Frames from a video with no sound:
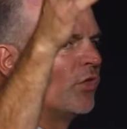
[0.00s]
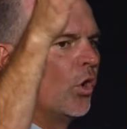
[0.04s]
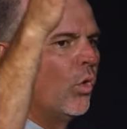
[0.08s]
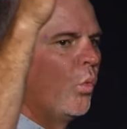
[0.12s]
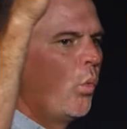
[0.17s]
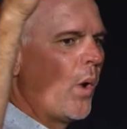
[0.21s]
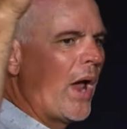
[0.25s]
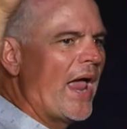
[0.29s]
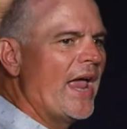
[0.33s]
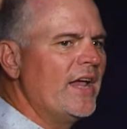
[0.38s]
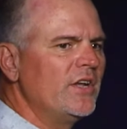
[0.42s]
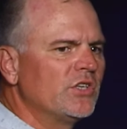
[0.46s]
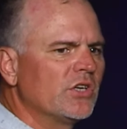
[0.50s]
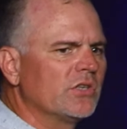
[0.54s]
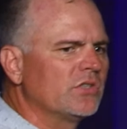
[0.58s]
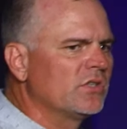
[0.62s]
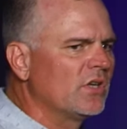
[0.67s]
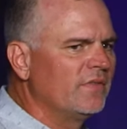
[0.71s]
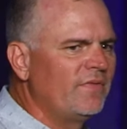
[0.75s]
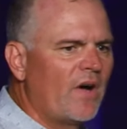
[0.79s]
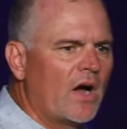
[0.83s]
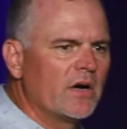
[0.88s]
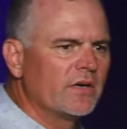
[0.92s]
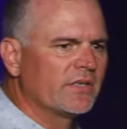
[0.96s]
The wages
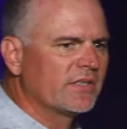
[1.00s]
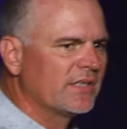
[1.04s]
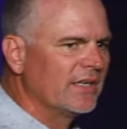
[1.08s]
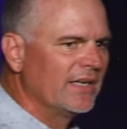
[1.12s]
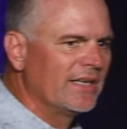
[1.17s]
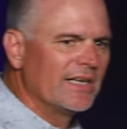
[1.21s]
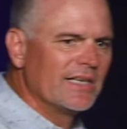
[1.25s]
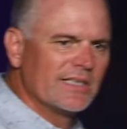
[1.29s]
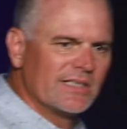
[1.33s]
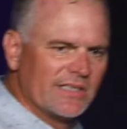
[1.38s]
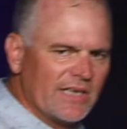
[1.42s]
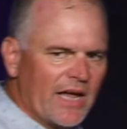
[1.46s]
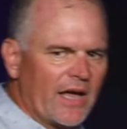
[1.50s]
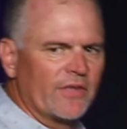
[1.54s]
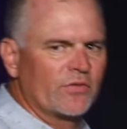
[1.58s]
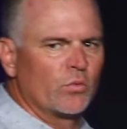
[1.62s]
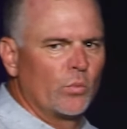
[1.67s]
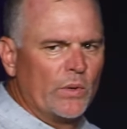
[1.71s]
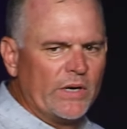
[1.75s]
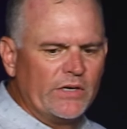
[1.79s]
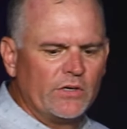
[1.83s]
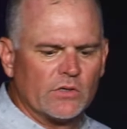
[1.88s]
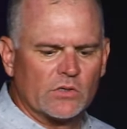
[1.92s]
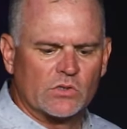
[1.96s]
of our sin is death.
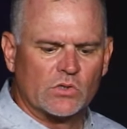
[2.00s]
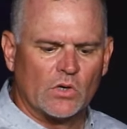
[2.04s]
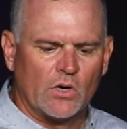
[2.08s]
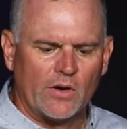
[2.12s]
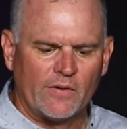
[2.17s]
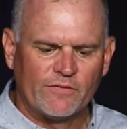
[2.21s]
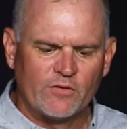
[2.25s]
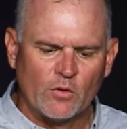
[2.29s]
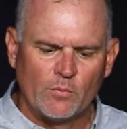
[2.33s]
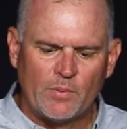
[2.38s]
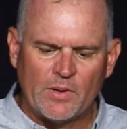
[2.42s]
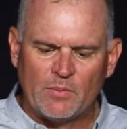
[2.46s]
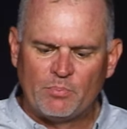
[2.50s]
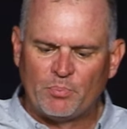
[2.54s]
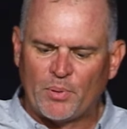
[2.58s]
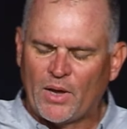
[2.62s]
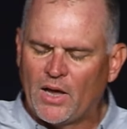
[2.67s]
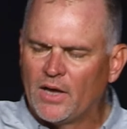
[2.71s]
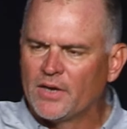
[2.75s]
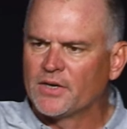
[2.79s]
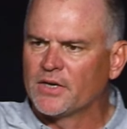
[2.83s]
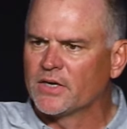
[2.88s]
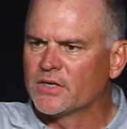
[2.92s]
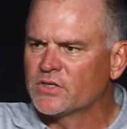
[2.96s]
We deserve to be
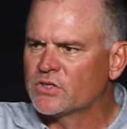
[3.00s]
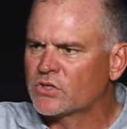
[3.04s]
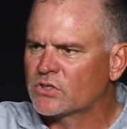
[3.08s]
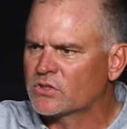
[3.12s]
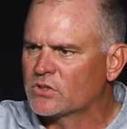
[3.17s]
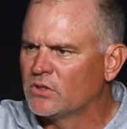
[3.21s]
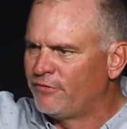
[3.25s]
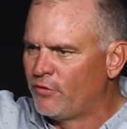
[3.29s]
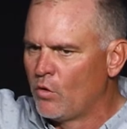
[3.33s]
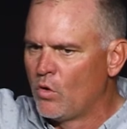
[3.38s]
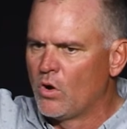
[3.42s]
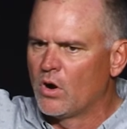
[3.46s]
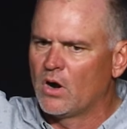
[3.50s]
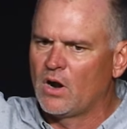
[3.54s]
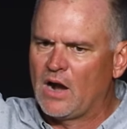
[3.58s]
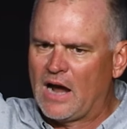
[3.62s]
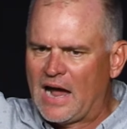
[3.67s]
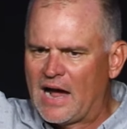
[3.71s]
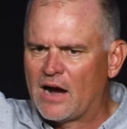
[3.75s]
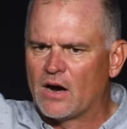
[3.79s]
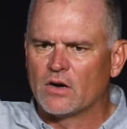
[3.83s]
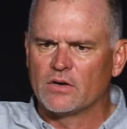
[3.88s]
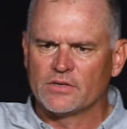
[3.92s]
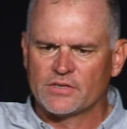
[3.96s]
punished for
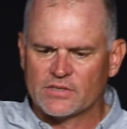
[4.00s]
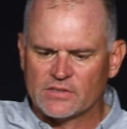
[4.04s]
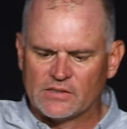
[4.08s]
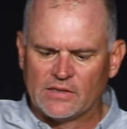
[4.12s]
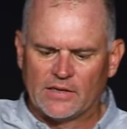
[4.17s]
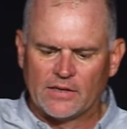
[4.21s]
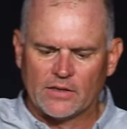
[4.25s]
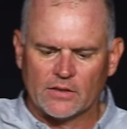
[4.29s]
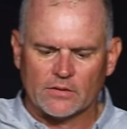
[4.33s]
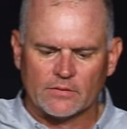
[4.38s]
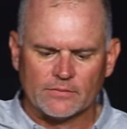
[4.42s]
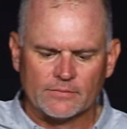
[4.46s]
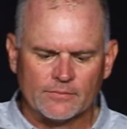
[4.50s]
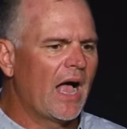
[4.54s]
our sin.